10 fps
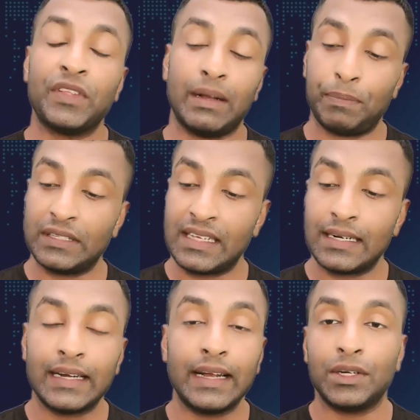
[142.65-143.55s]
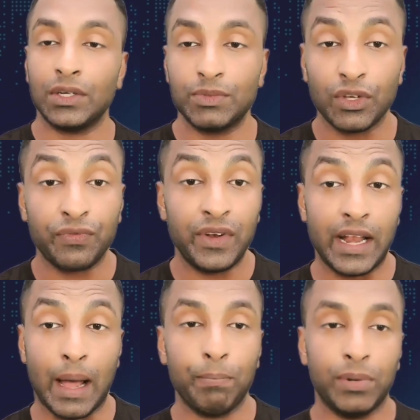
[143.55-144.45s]
represented in terms of
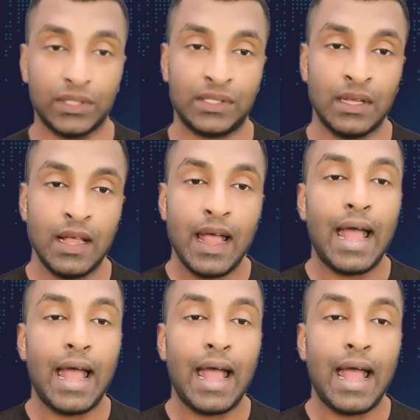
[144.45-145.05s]
numbers.